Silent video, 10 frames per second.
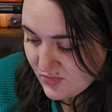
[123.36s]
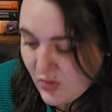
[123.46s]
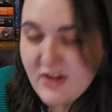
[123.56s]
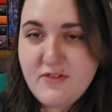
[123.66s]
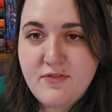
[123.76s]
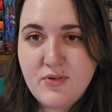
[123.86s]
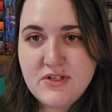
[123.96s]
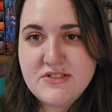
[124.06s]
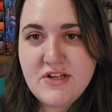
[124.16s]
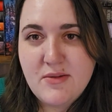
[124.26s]
one
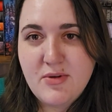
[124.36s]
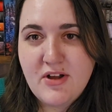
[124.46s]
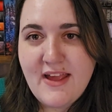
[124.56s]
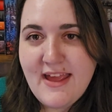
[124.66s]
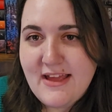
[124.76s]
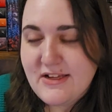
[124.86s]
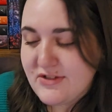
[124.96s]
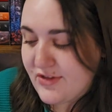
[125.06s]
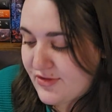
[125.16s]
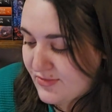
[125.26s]
four star book,
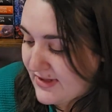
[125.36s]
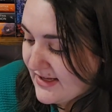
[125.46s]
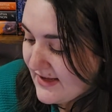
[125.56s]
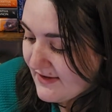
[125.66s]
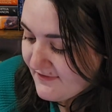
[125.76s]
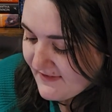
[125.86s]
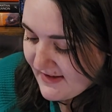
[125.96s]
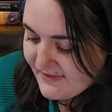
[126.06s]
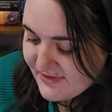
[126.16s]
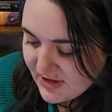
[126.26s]
and three
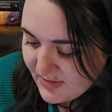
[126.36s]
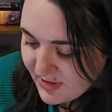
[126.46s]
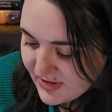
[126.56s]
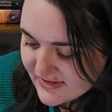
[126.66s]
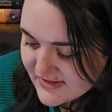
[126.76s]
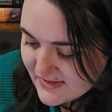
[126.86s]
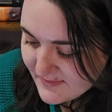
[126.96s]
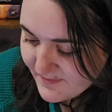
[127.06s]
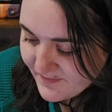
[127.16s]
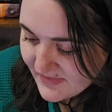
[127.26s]
five star books.
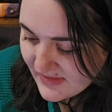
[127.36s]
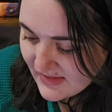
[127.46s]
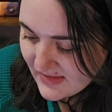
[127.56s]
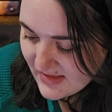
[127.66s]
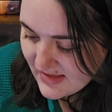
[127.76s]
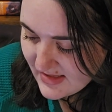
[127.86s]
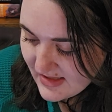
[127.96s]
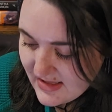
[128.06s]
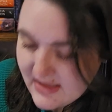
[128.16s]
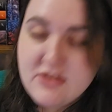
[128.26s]

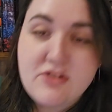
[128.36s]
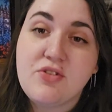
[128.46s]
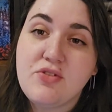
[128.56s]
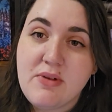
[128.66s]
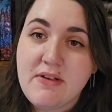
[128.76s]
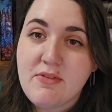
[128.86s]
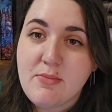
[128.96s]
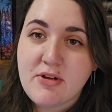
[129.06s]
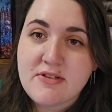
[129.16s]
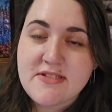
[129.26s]
And three of the
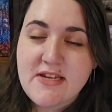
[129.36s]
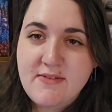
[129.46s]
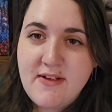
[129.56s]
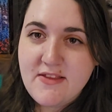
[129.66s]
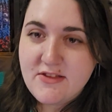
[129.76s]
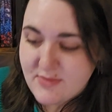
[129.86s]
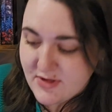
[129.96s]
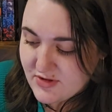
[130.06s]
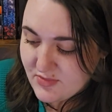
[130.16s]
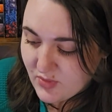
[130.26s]
books that I read this
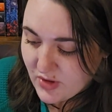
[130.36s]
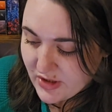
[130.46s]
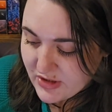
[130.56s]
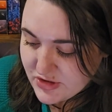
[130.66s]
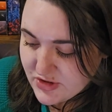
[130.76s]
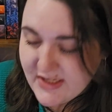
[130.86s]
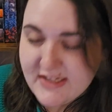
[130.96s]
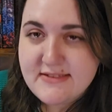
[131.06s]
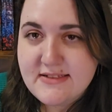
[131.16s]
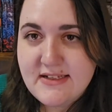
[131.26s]
month were
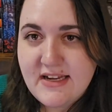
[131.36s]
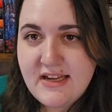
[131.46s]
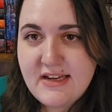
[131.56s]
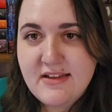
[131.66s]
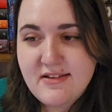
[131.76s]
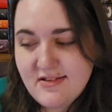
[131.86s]
translated.